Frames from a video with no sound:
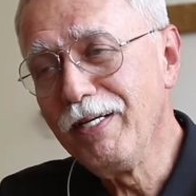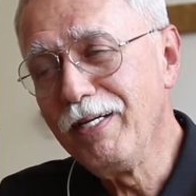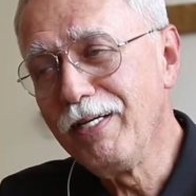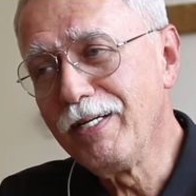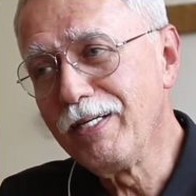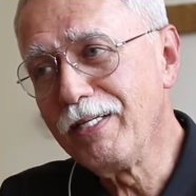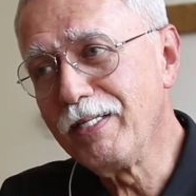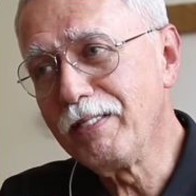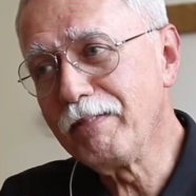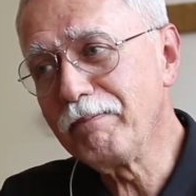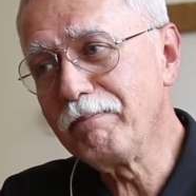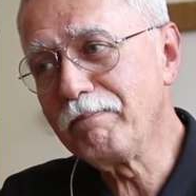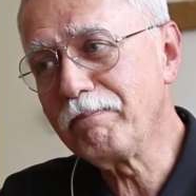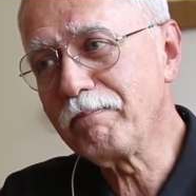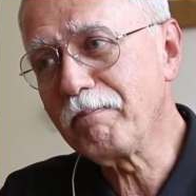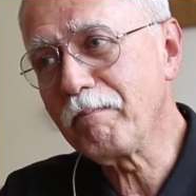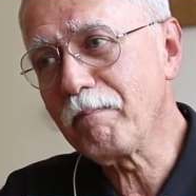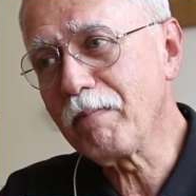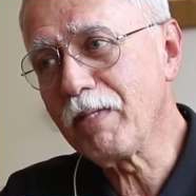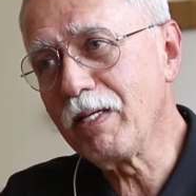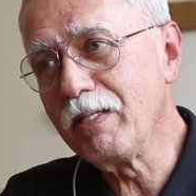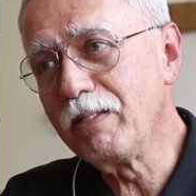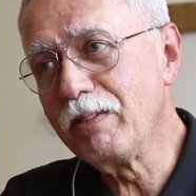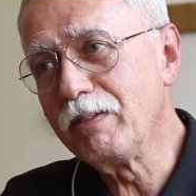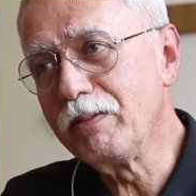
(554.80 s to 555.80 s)

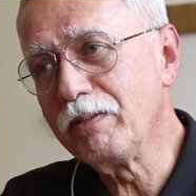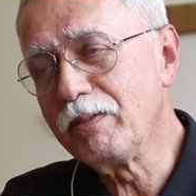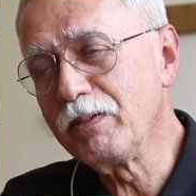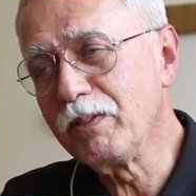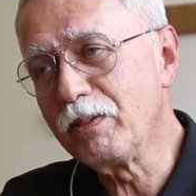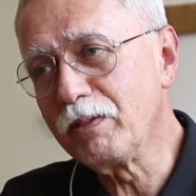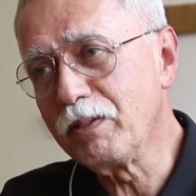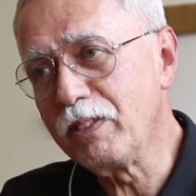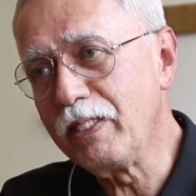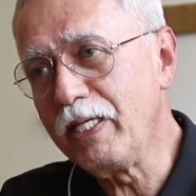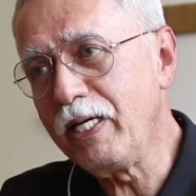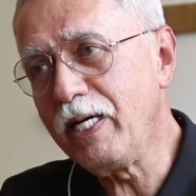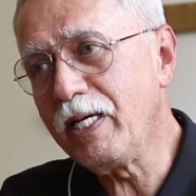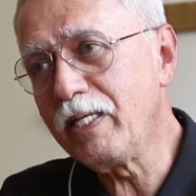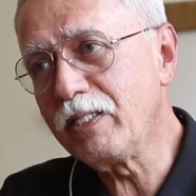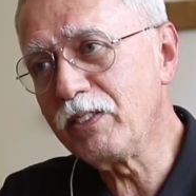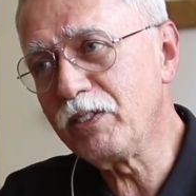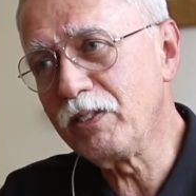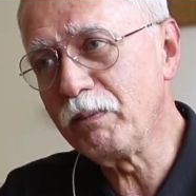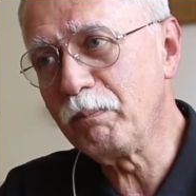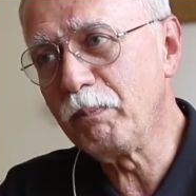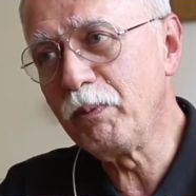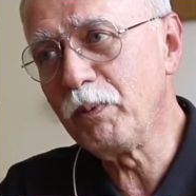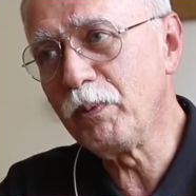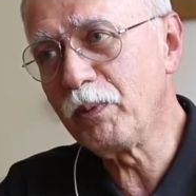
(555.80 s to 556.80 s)
So today I
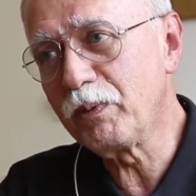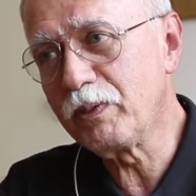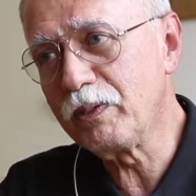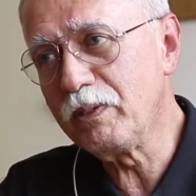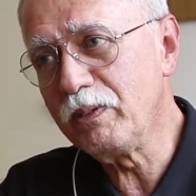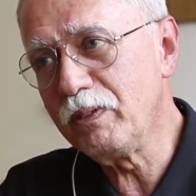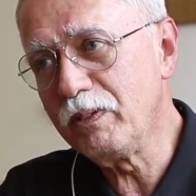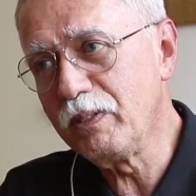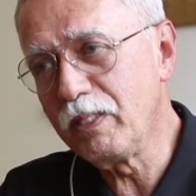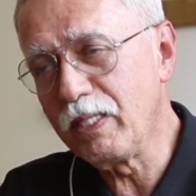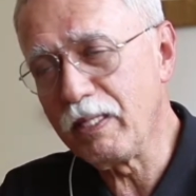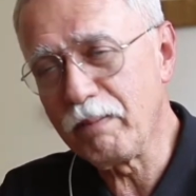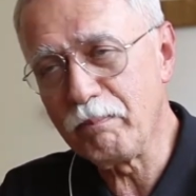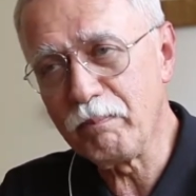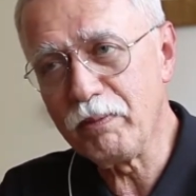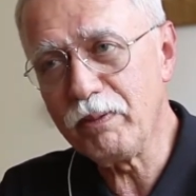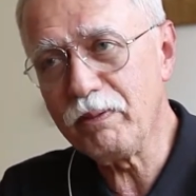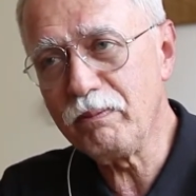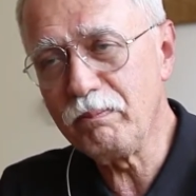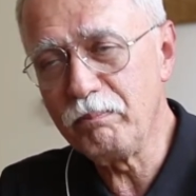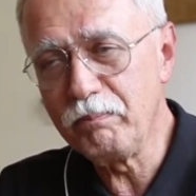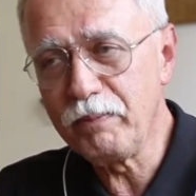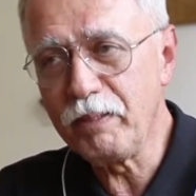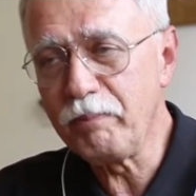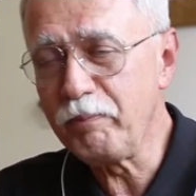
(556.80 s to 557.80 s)
support a number,
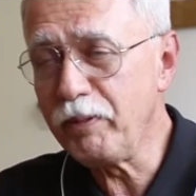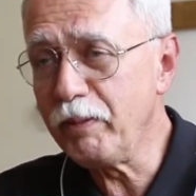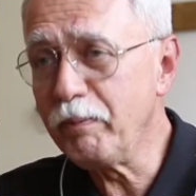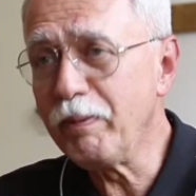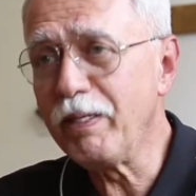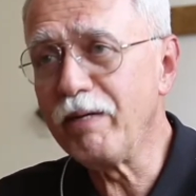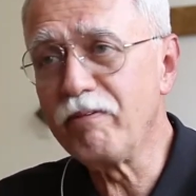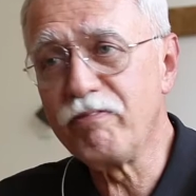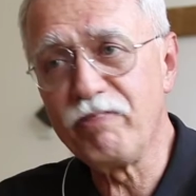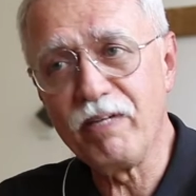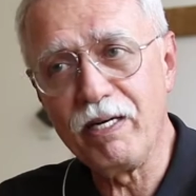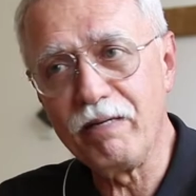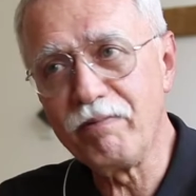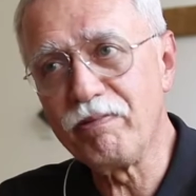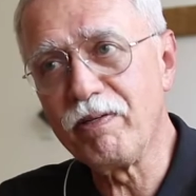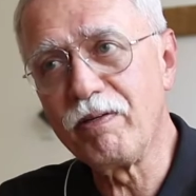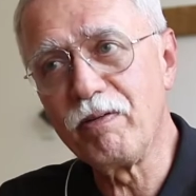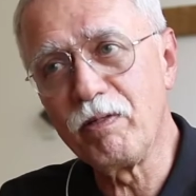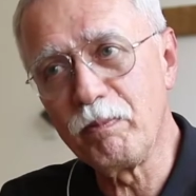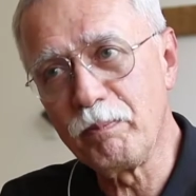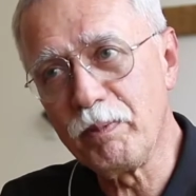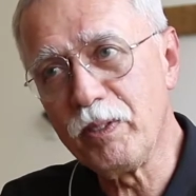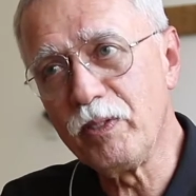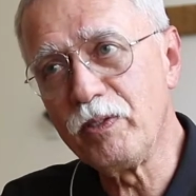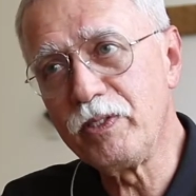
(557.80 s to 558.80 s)
maybe about
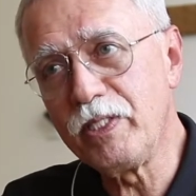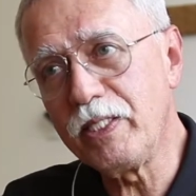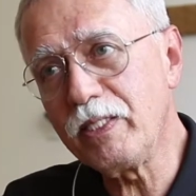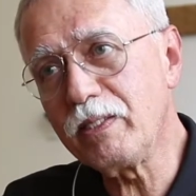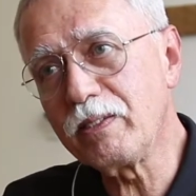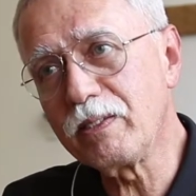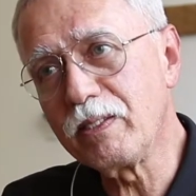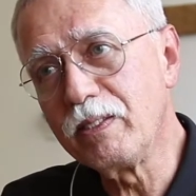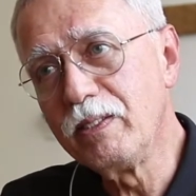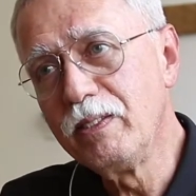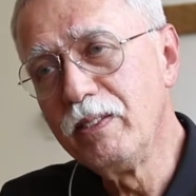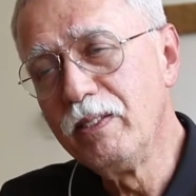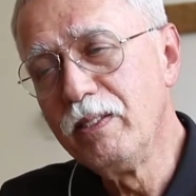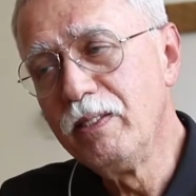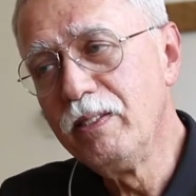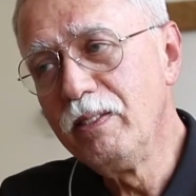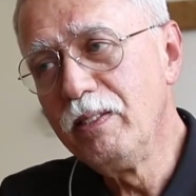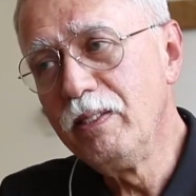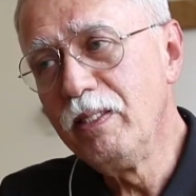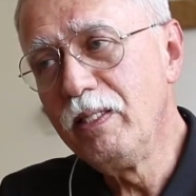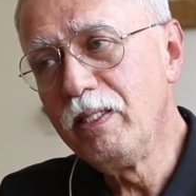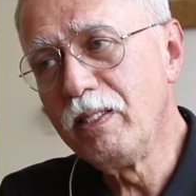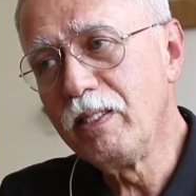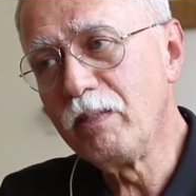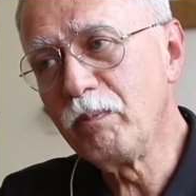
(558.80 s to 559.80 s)
500 projects,
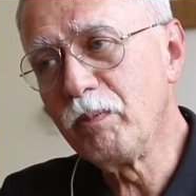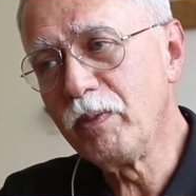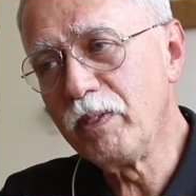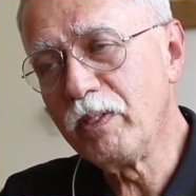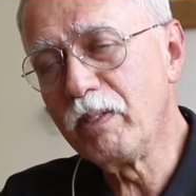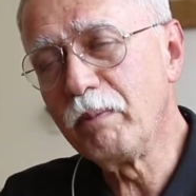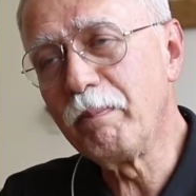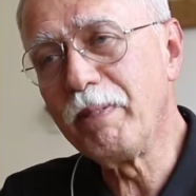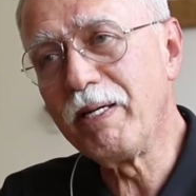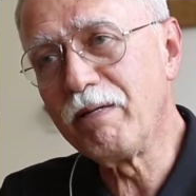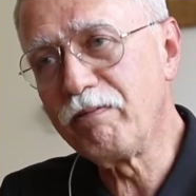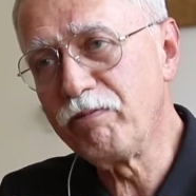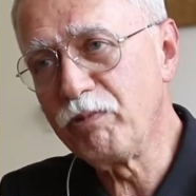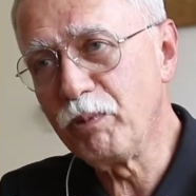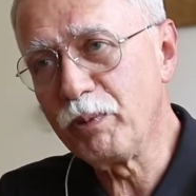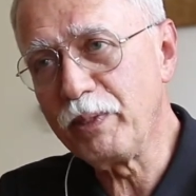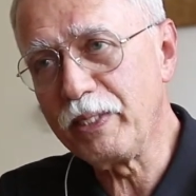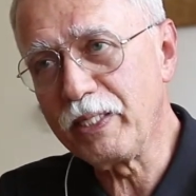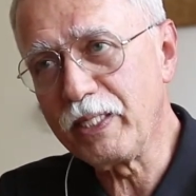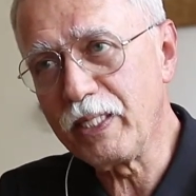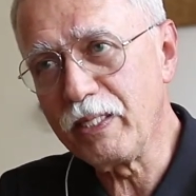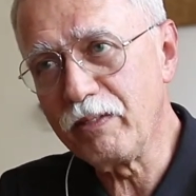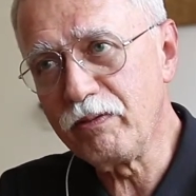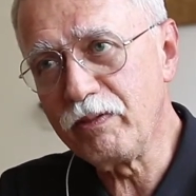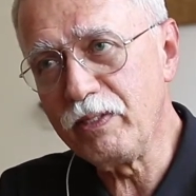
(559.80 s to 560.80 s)
and we're in about 40
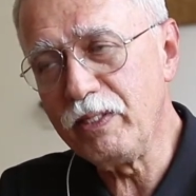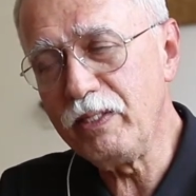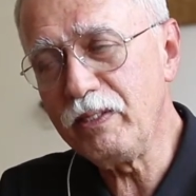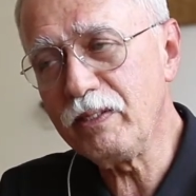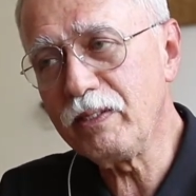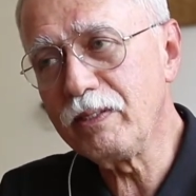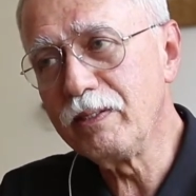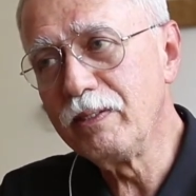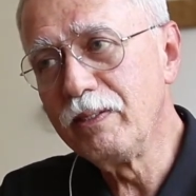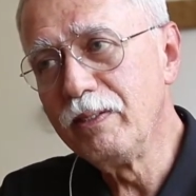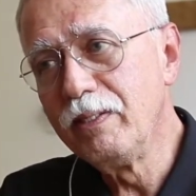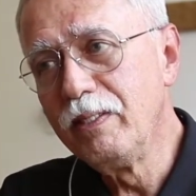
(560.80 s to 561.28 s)
countries.